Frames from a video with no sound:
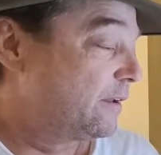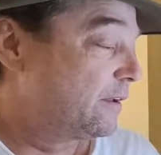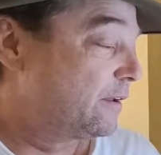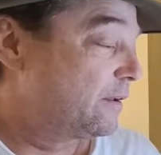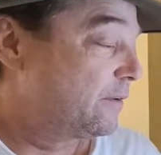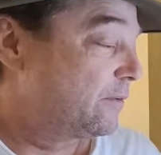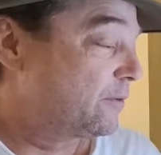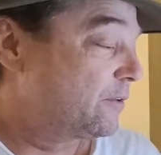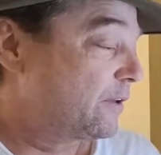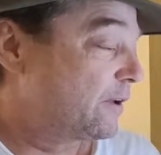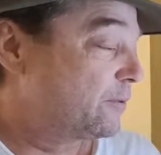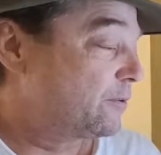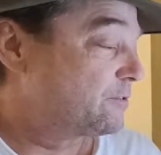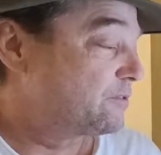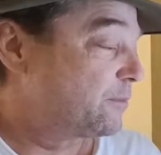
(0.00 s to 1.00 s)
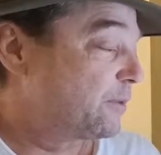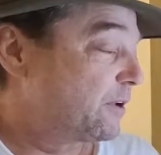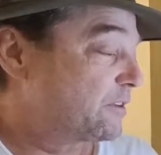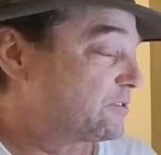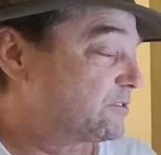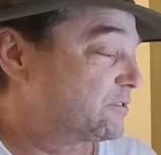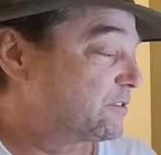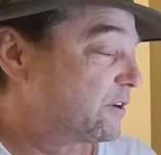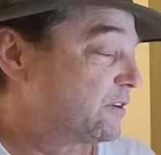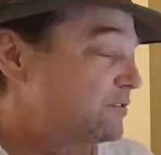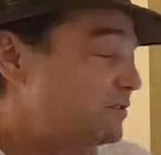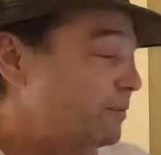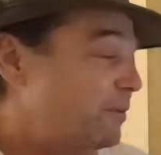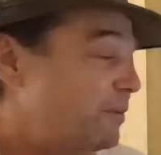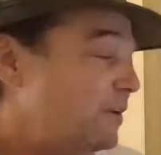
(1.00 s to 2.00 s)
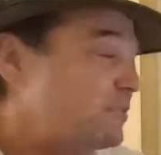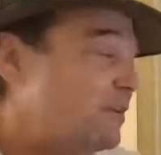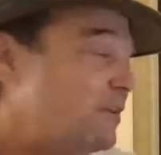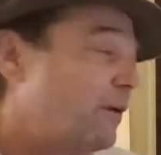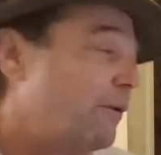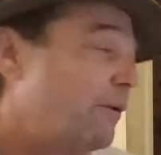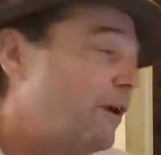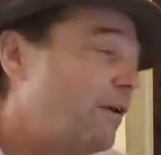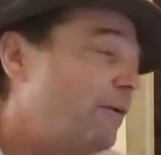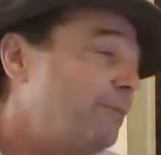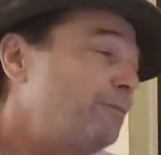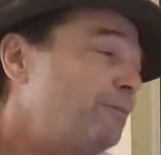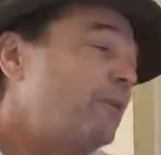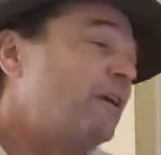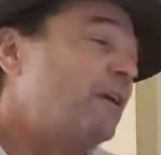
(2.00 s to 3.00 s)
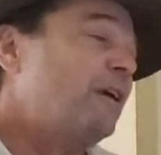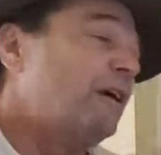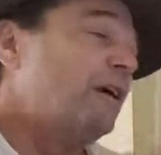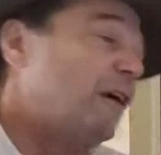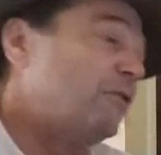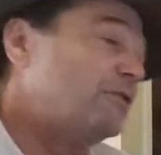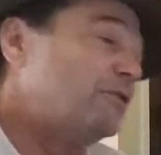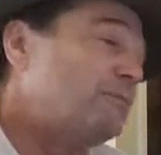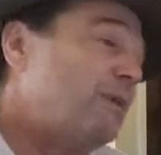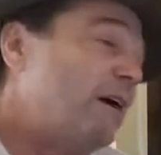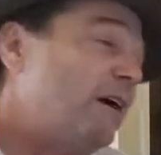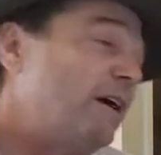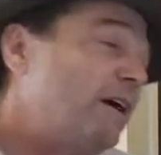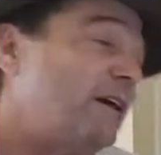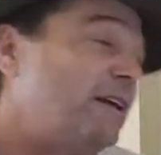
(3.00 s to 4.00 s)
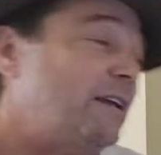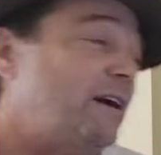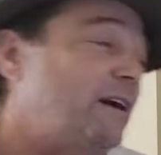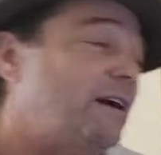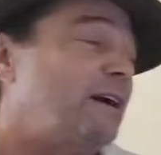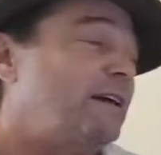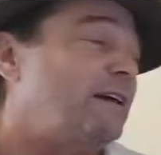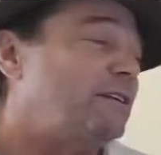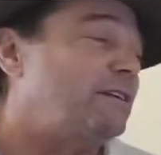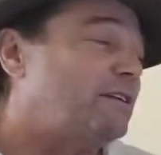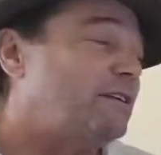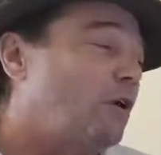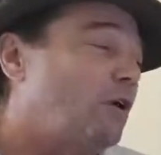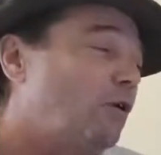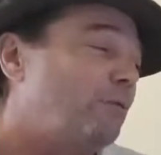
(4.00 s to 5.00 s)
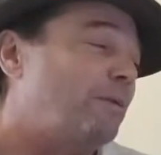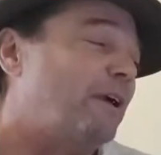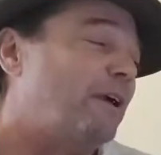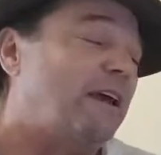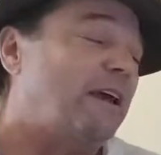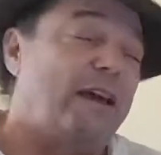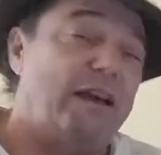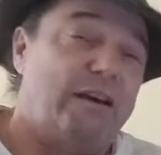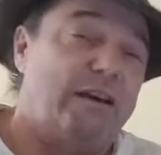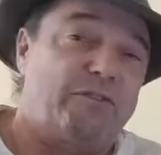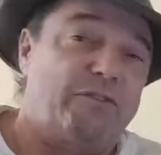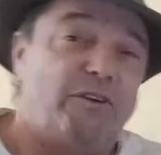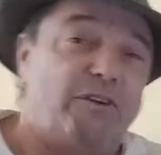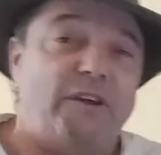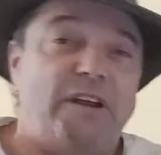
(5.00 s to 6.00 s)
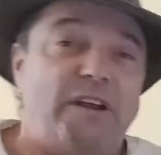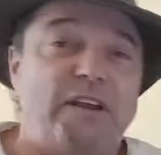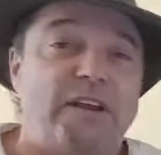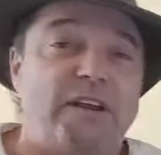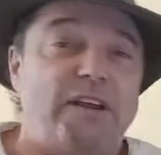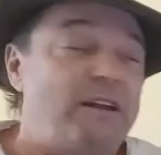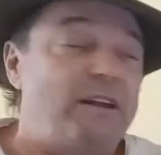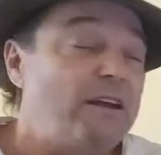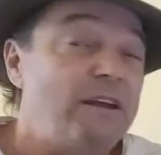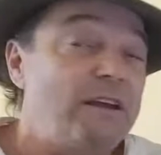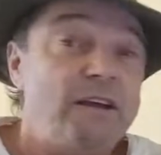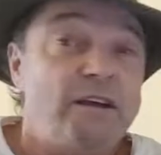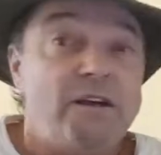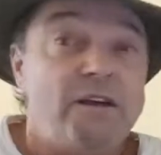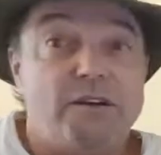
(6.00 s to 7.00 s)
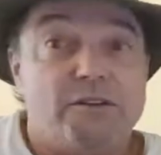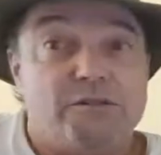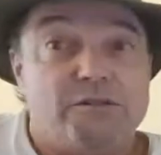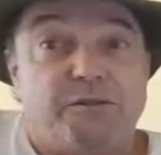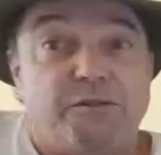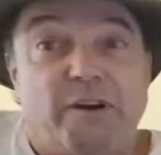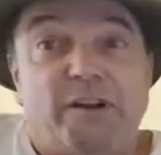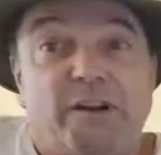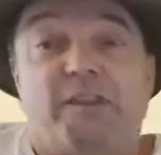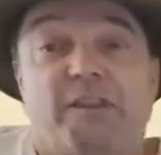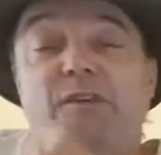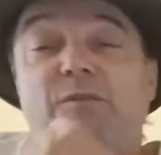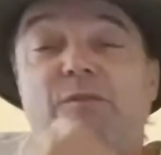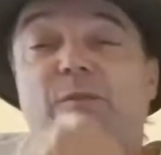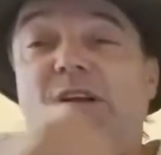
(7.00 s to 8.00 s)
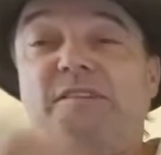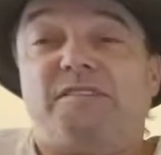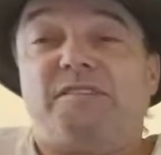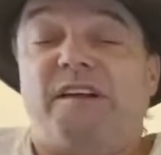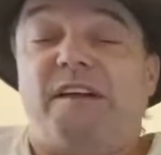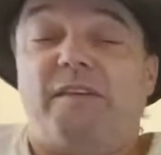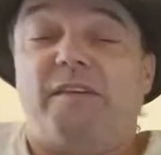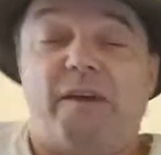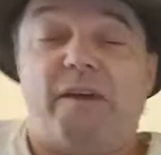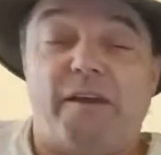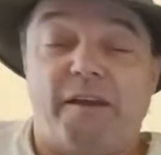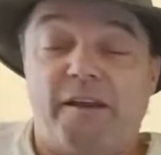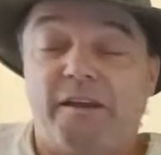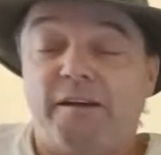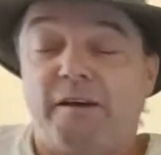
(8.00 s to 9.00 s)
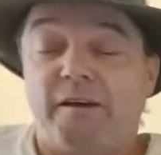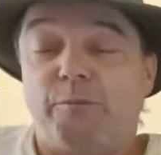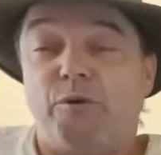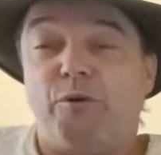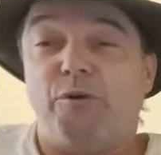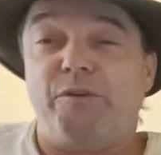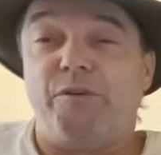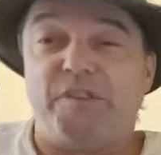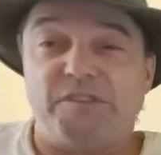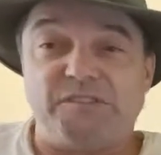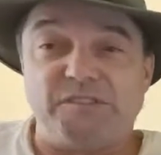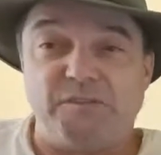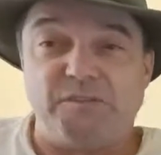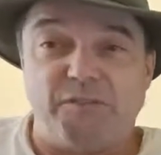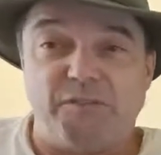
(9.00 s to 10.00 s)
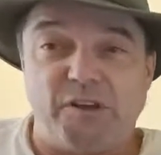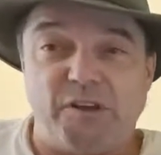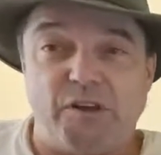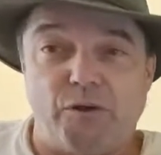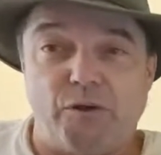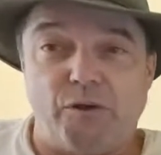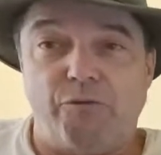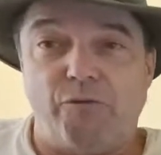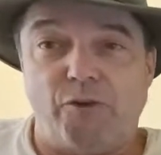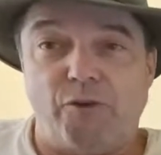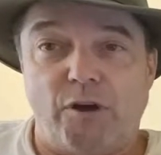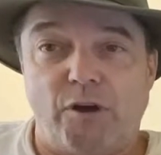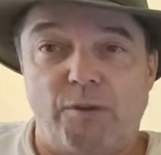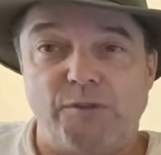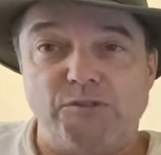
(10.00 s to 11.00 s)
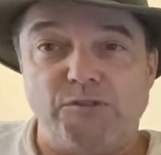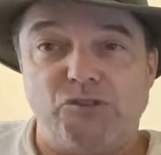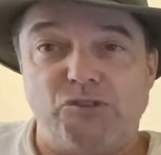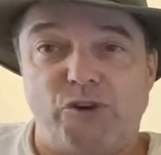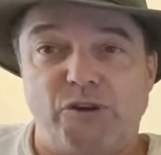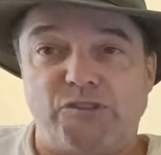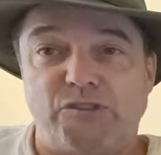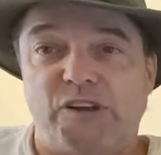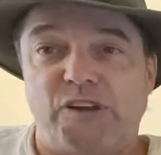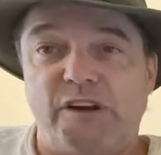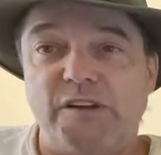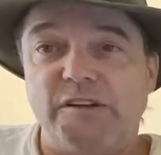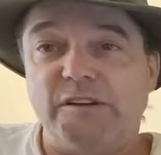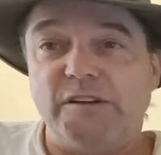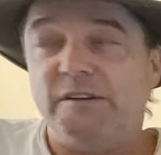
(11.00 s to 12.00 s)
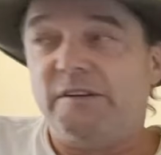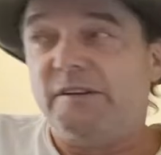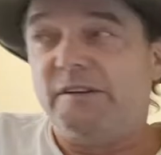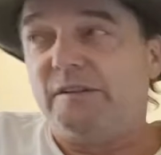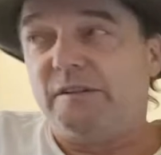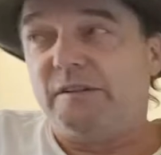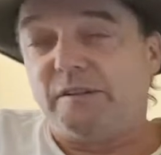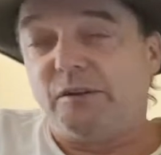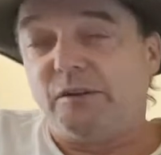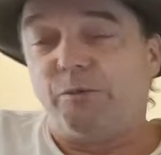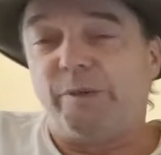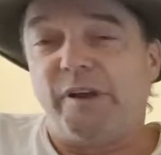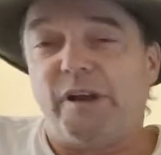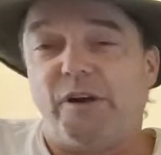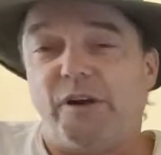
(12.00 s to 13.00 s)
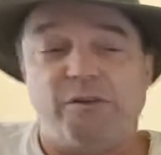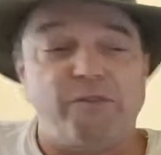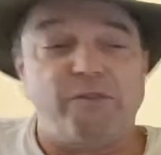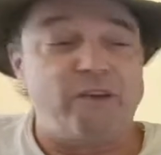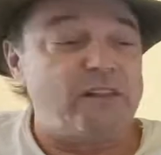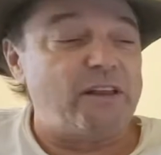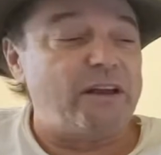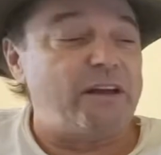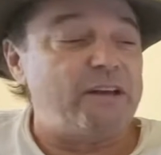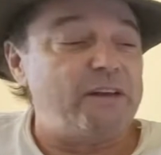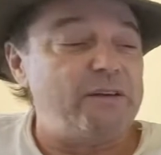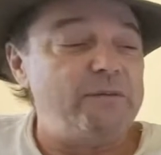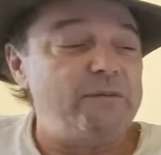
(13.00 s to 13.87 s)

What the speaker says: Hold on, where's the picture? There's a picture. There we go. How is Pine Island coping after Ian? Now, it's funny you might say that I'm doing this video from Georgia, a little bit out of Atlanta,